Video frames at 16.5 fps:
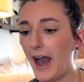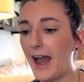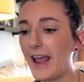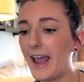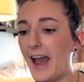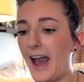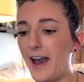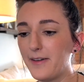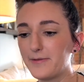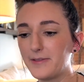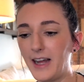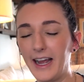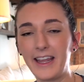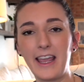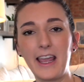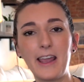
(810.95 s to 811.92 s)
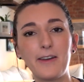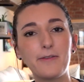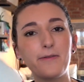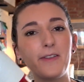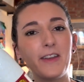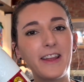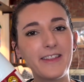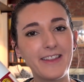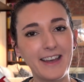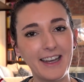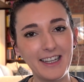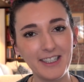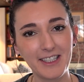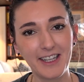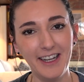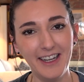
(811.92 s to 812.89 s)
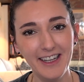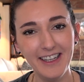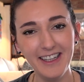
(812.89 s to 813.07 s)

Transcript: I can't feed this